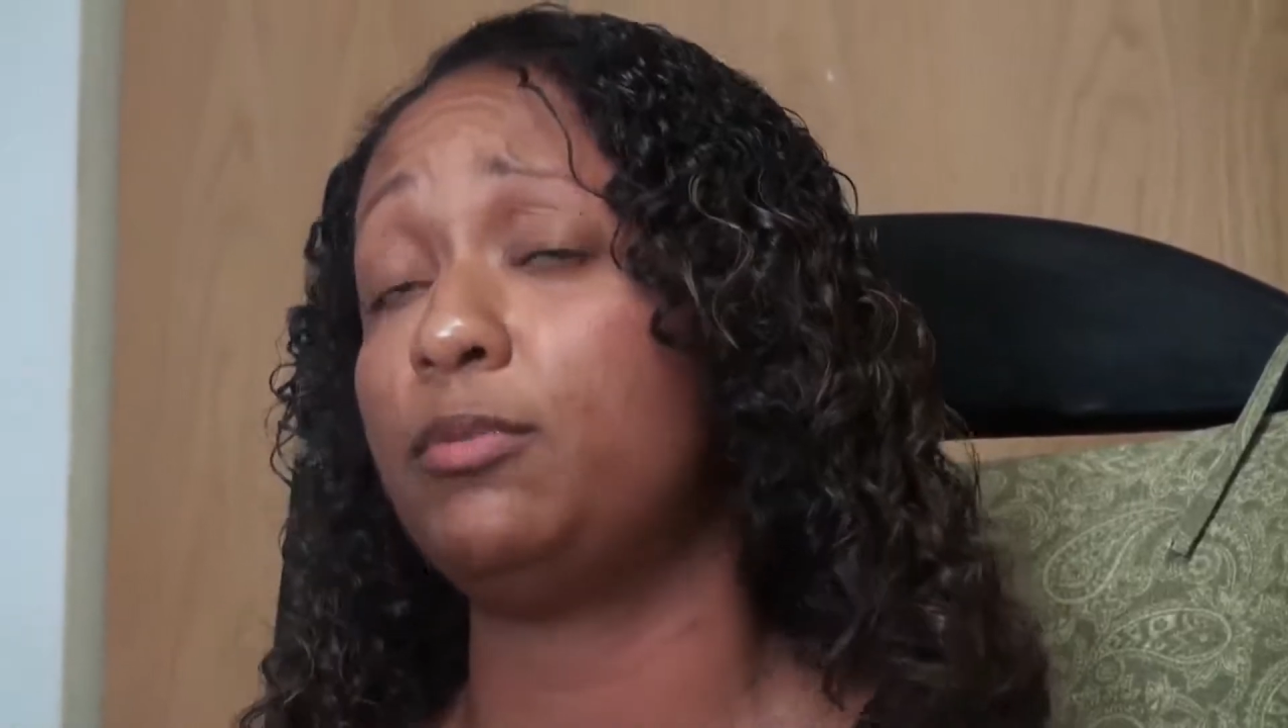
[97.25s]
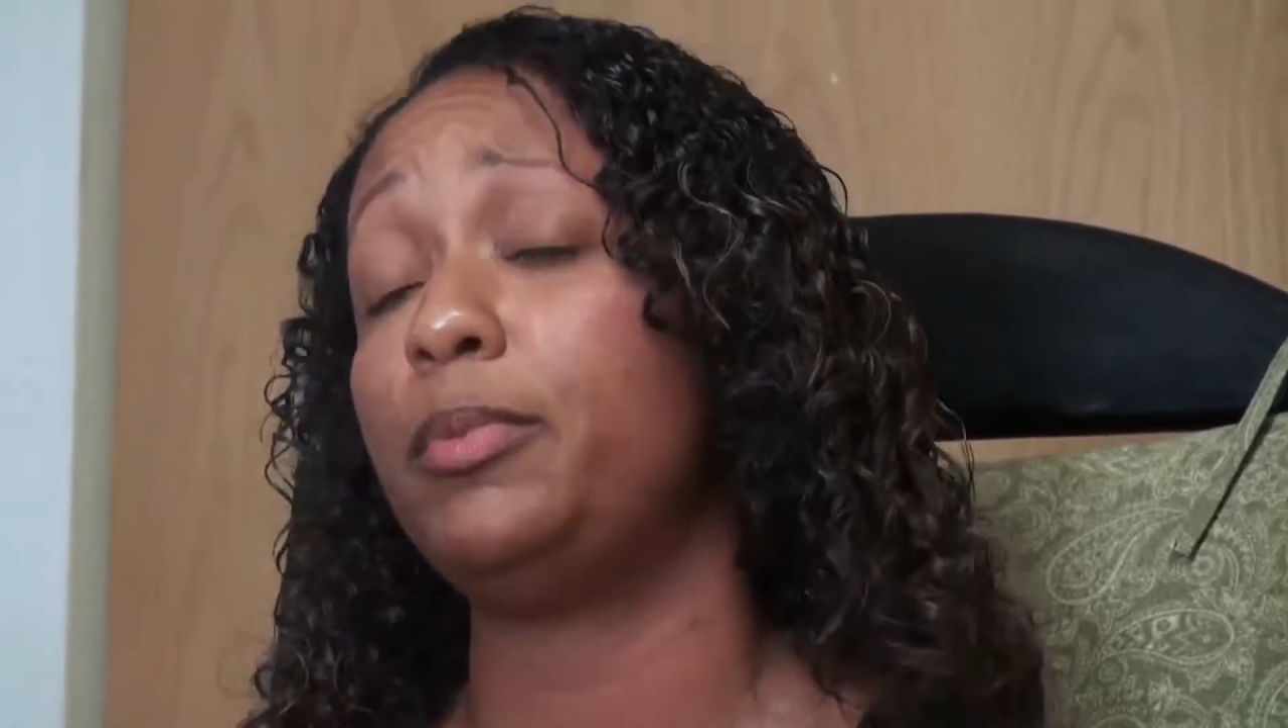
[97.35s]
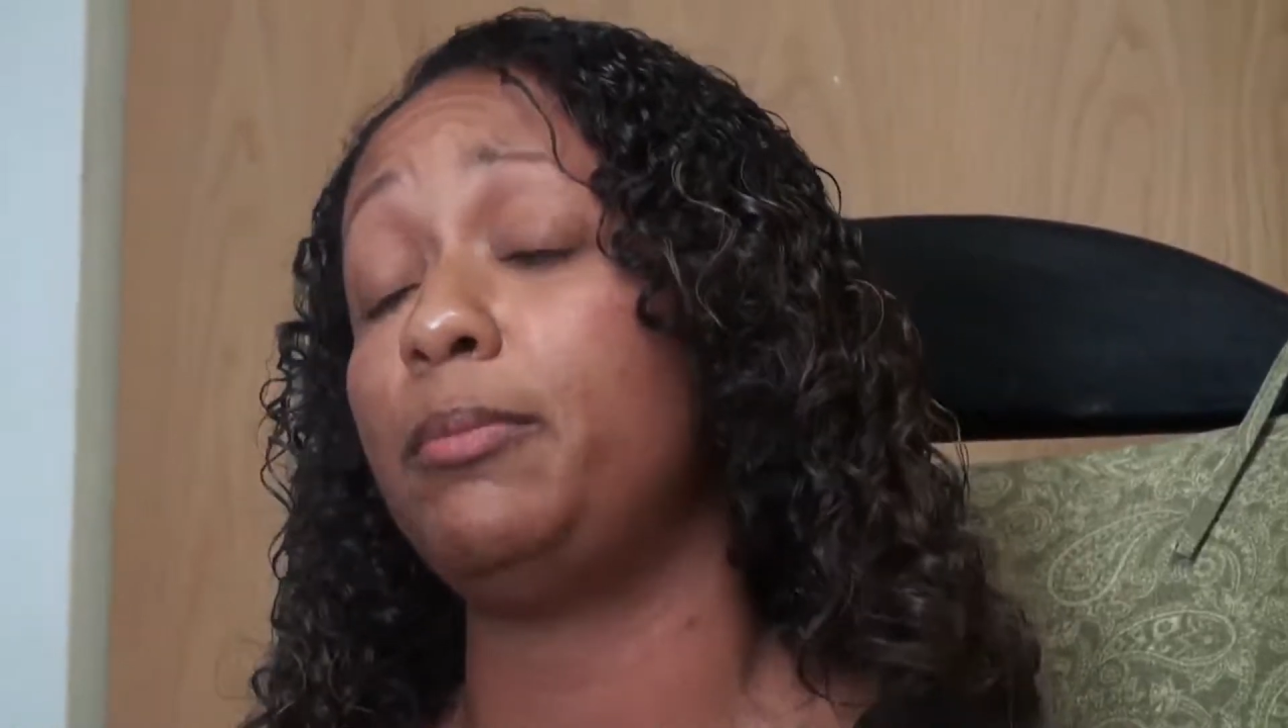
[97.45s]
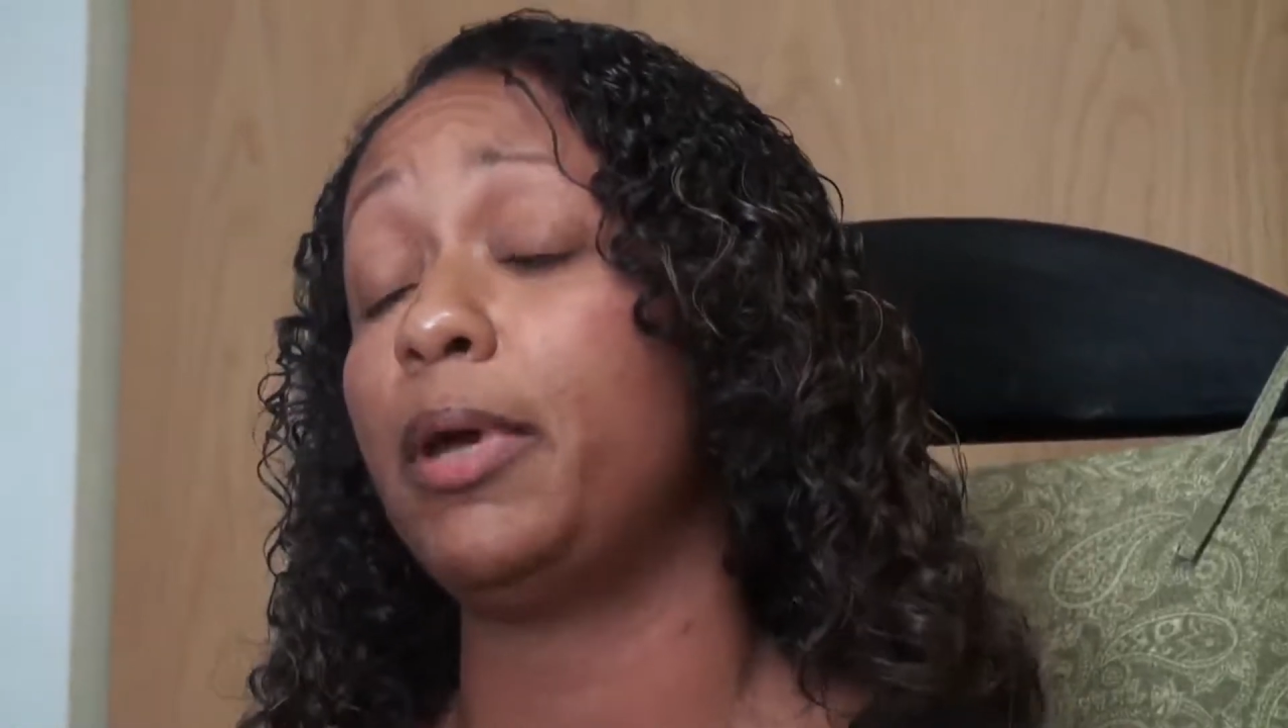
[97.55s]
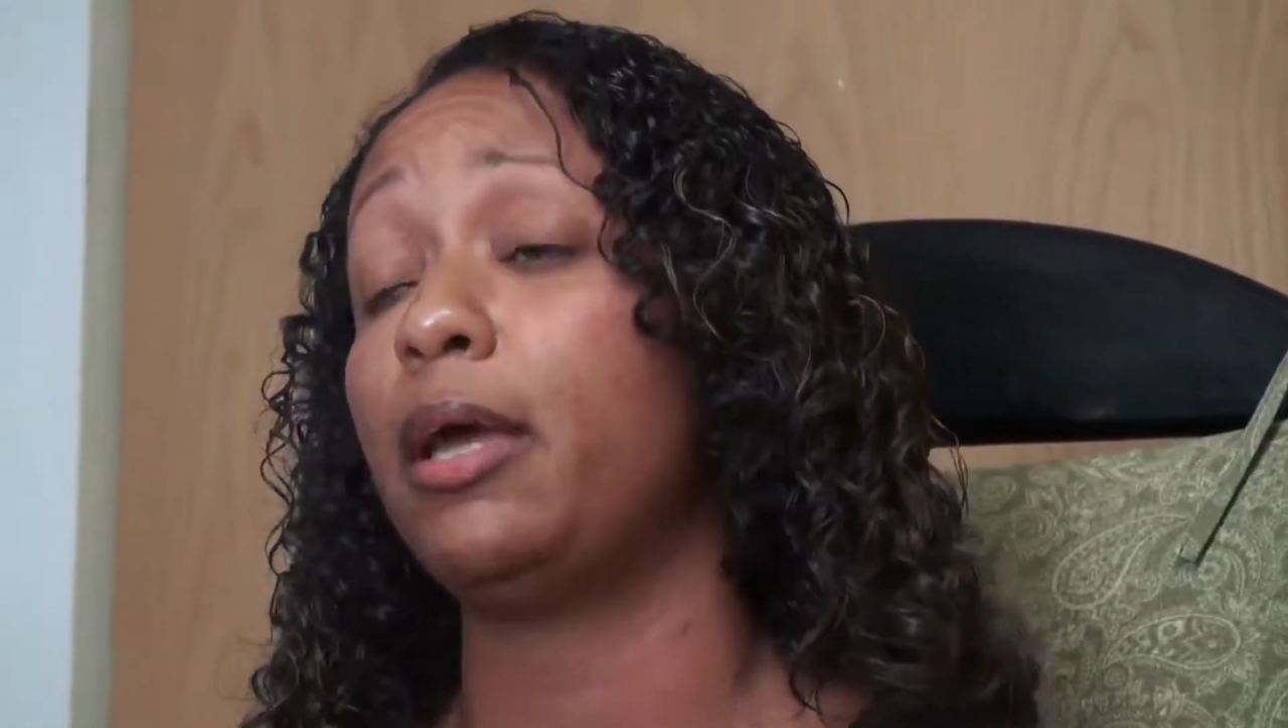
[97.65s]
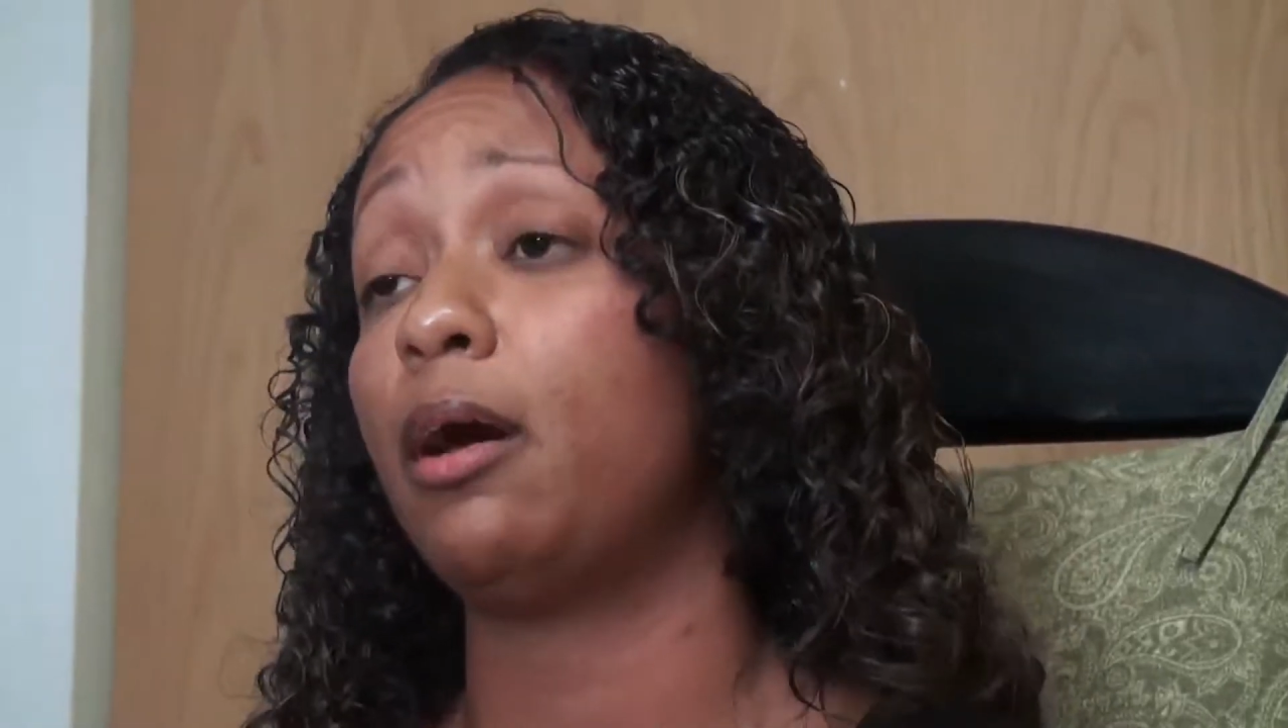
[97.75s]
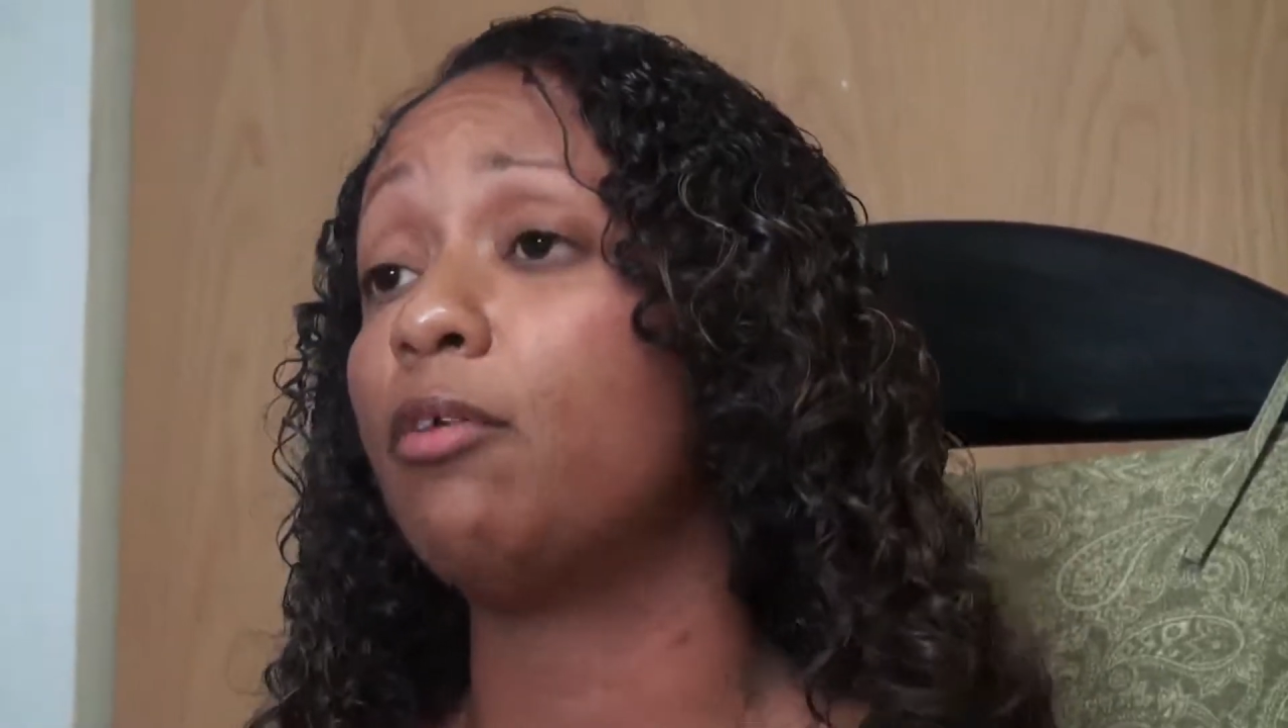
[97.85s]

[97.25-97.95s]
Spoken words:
to be made